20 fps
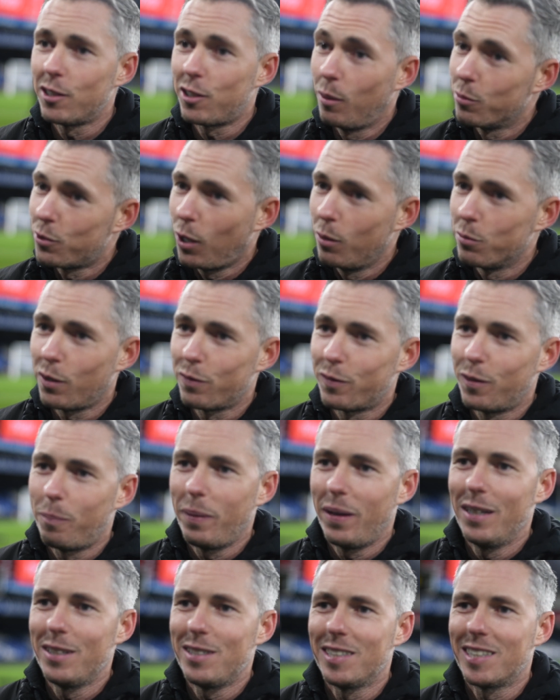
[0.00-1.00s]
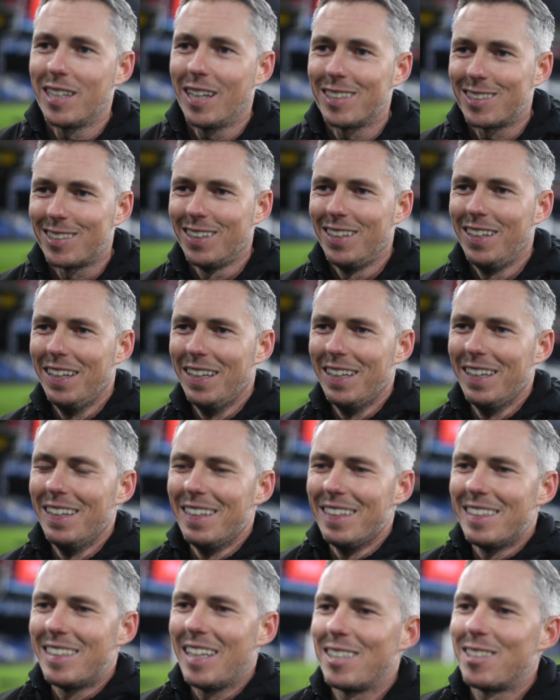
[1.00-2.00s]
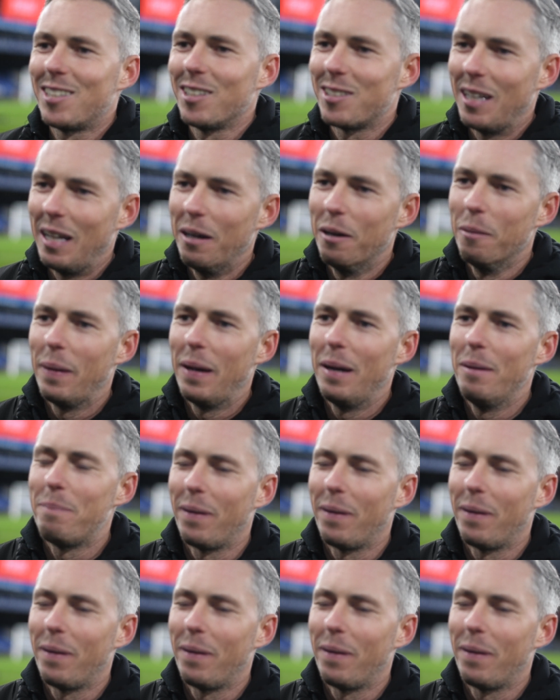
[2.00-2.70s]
Sometimes off the pitch he tests us a little bit,